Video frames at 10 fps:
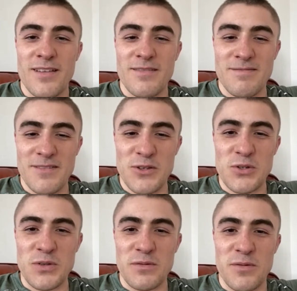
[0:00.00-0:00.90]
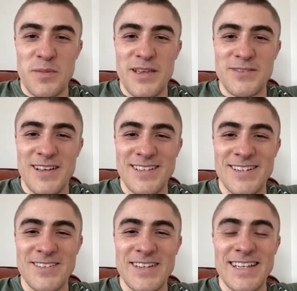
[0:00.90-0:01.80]
then it's good enough for me as well. Do you
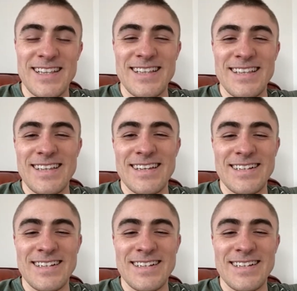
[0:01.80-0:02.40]
know what I mean?